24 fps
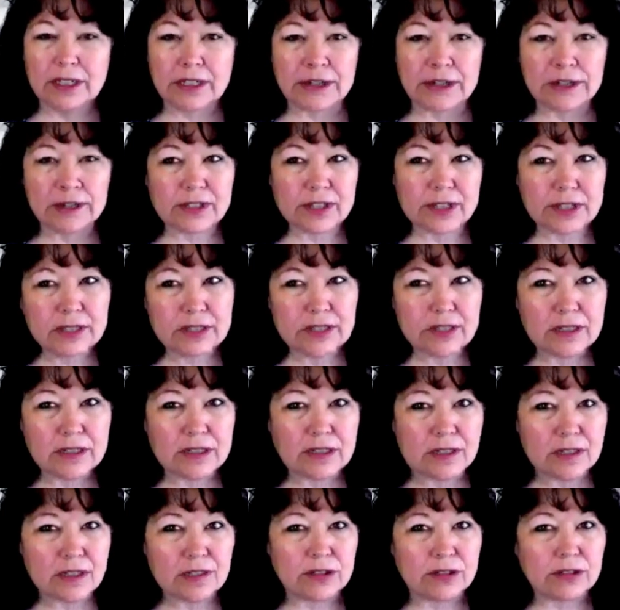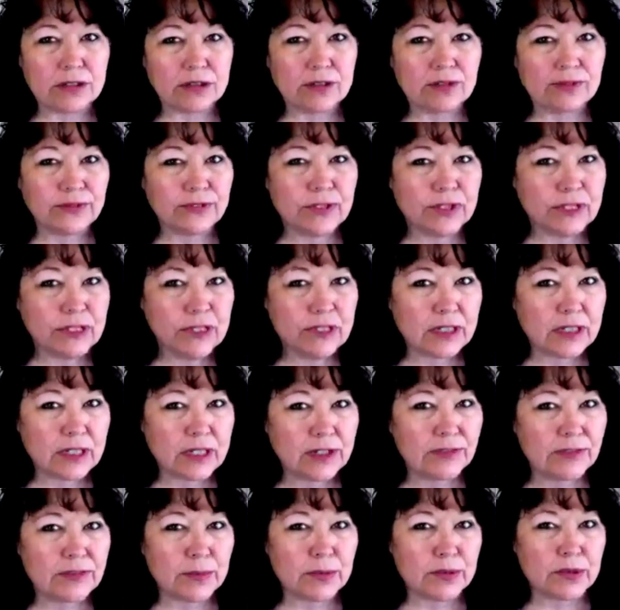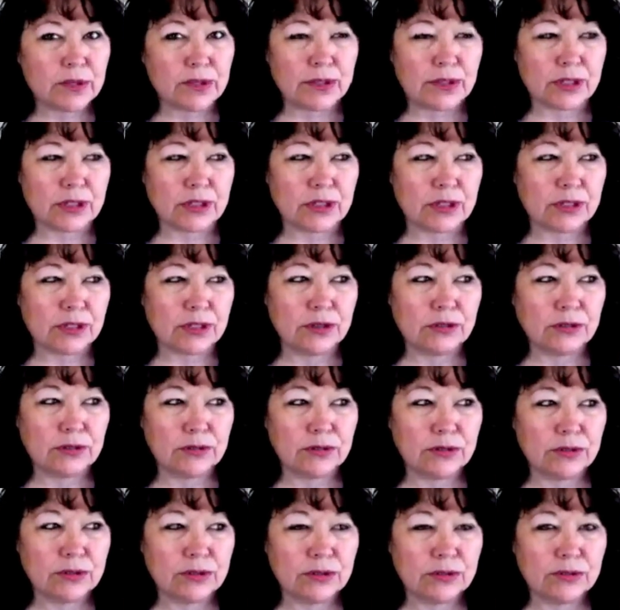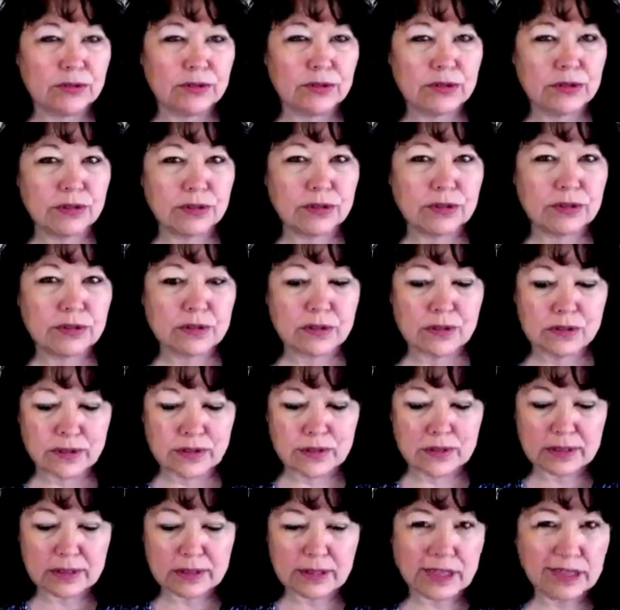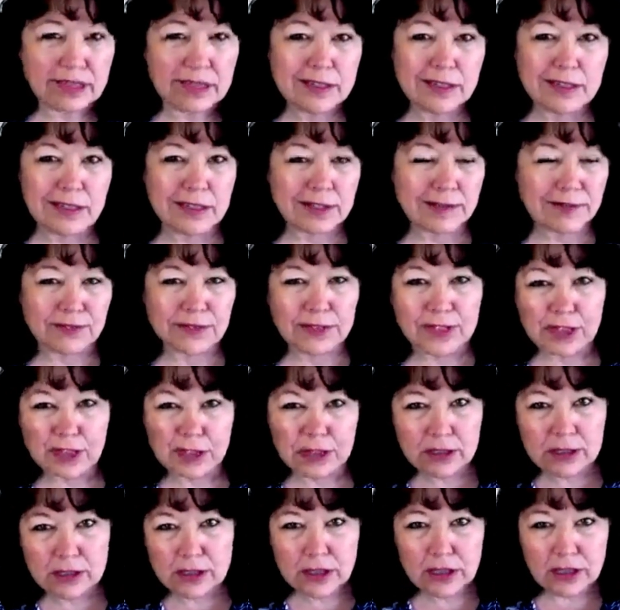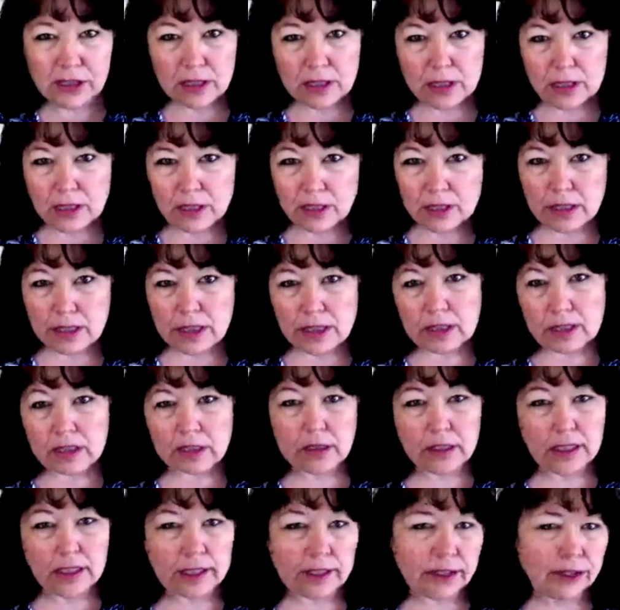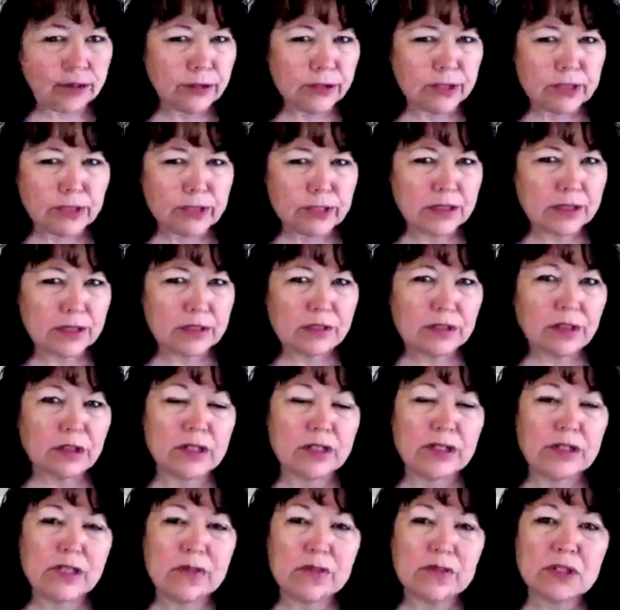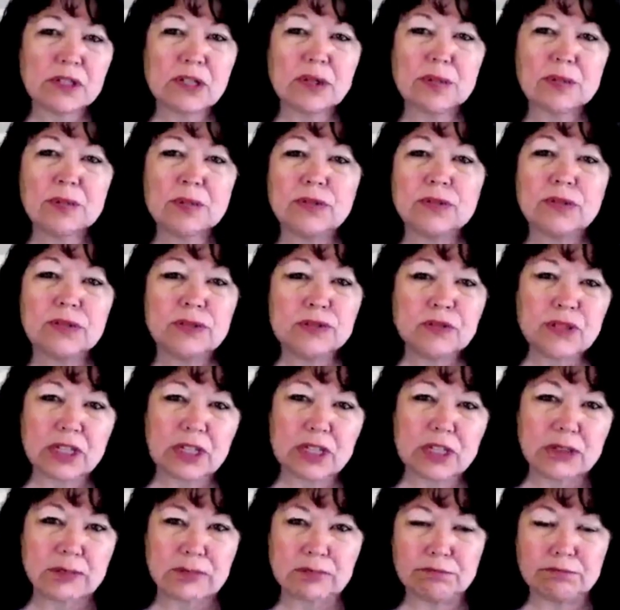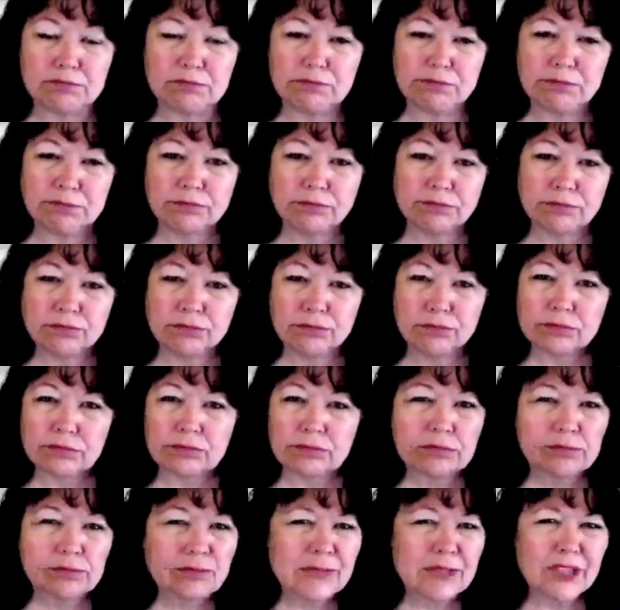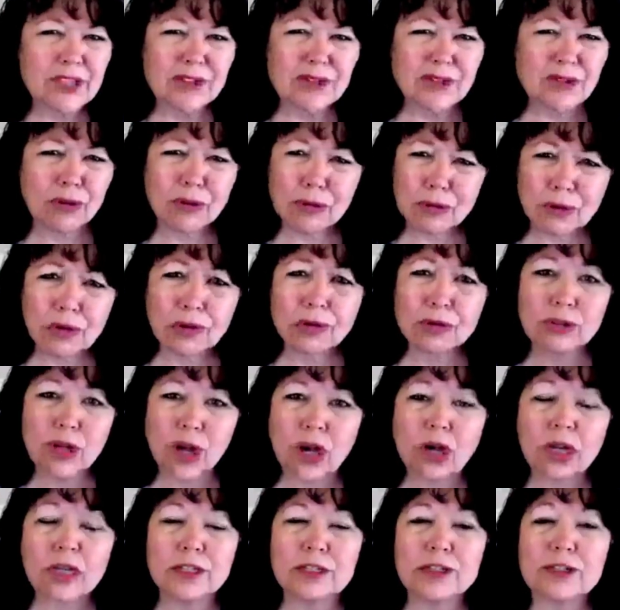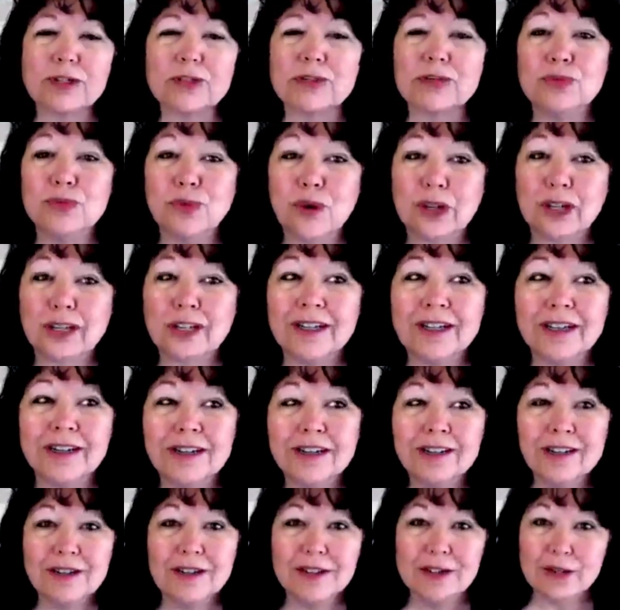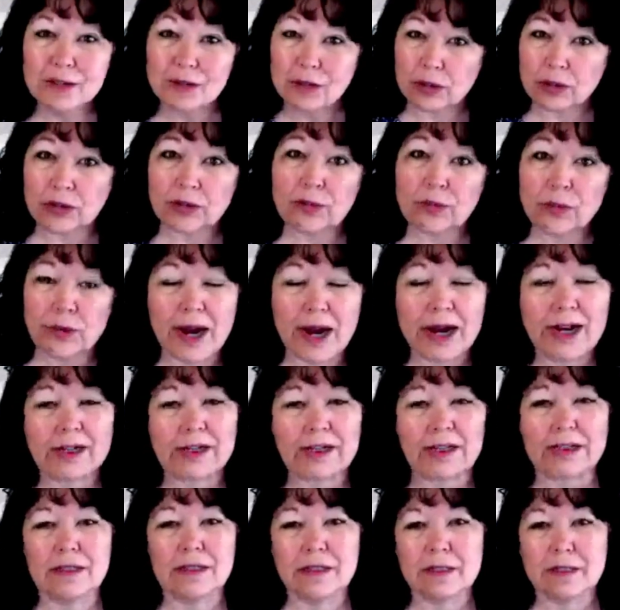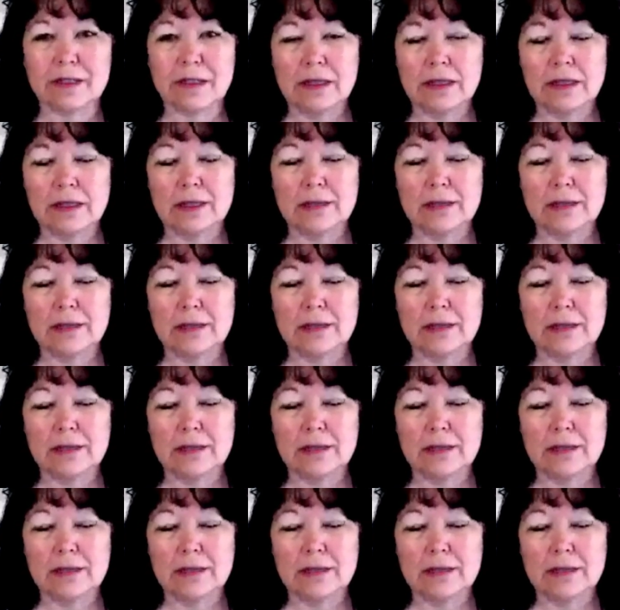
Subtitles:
clairsentience and you're feeling kind of a person and you use your skin to feel, then let your ideas and concepts come through your skin. Don't hold on to one sort of practice.